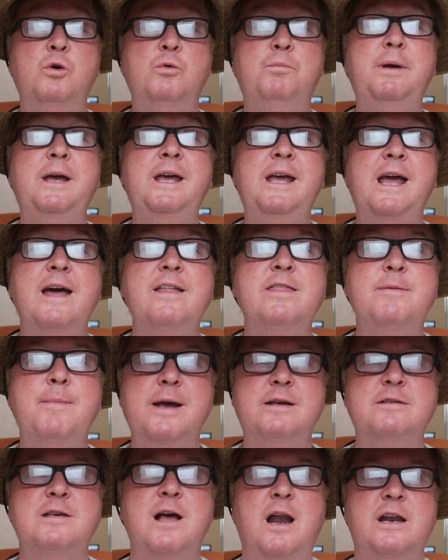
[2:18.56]
be in the
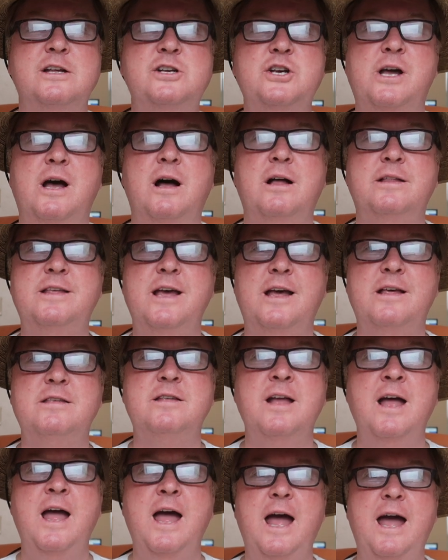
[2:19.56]
Mixology
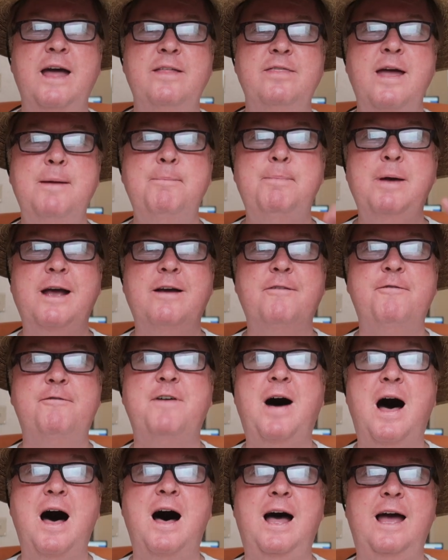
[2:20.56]
Contest, and they pick
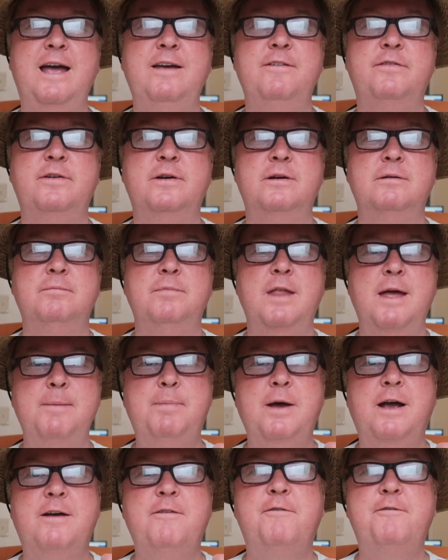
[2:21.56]
5. They
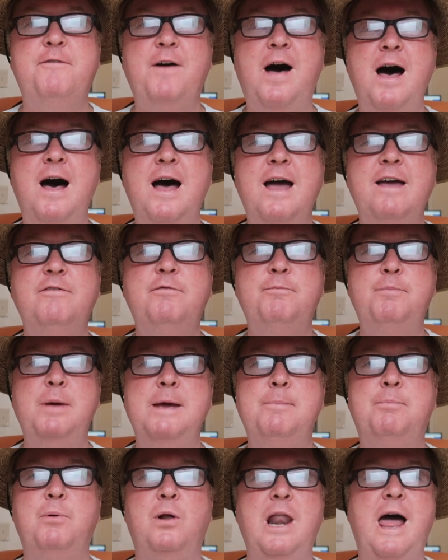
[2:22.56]
pick 5
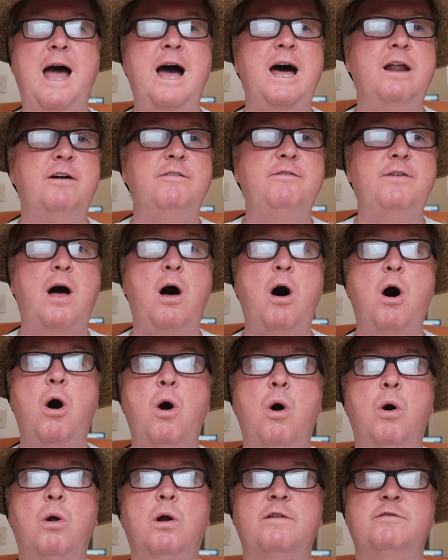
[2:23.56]
people out of
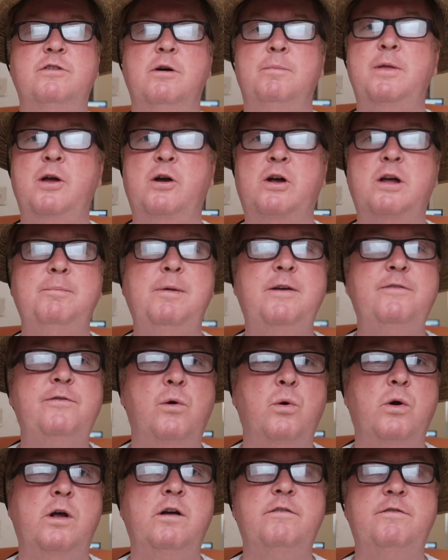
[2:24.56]
all of them. There can be
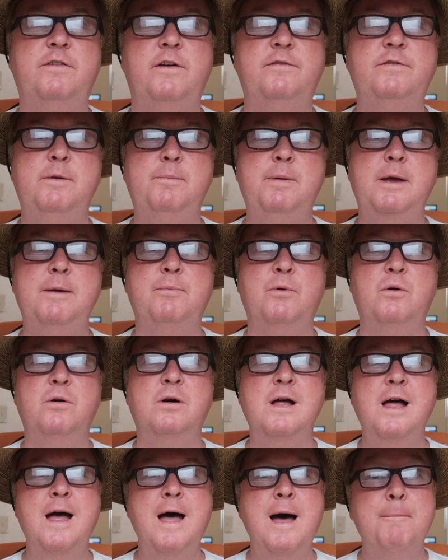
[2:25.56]
40 or 50
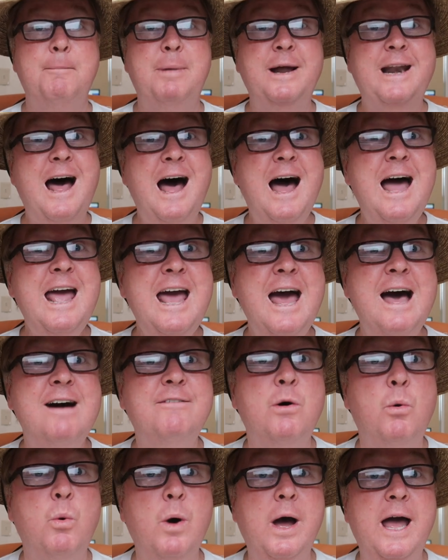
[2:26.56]
people. But I
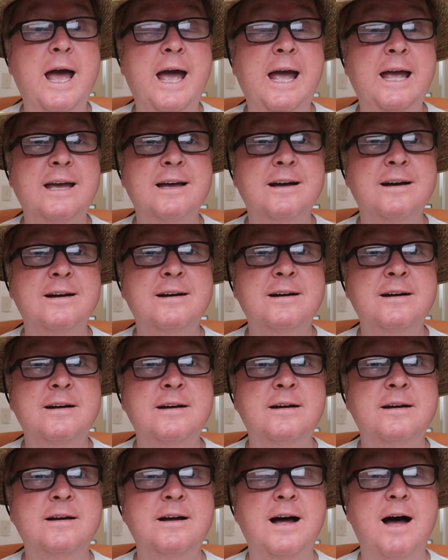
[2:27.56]
have a way
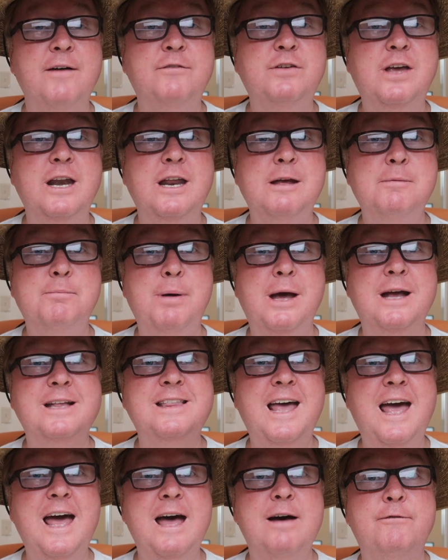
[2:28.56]
of getting
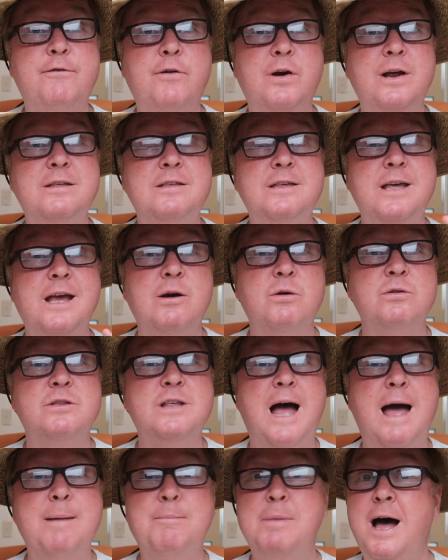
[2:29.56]
picked every single
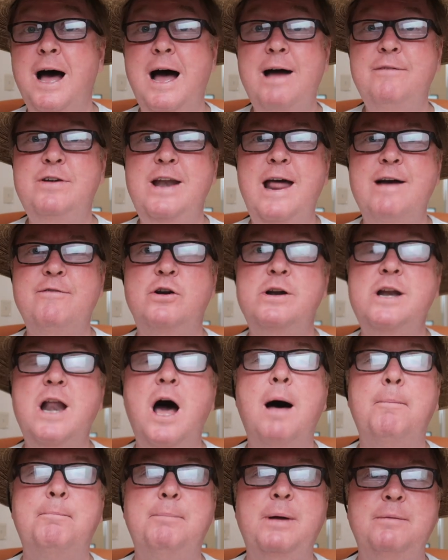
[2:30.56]
time. I've never
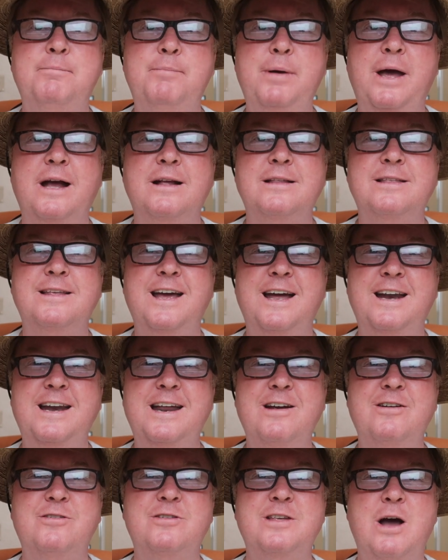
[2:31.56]
not been picked, and
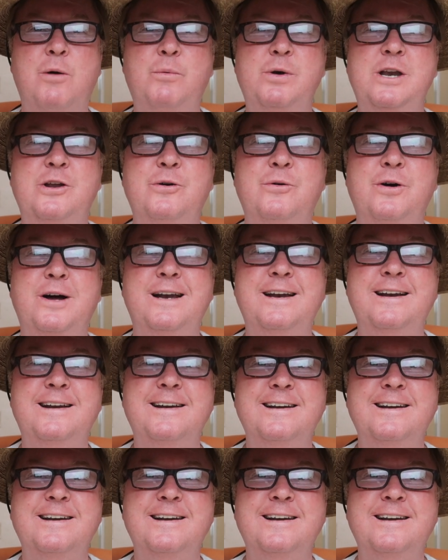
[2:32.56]
here's how we do it.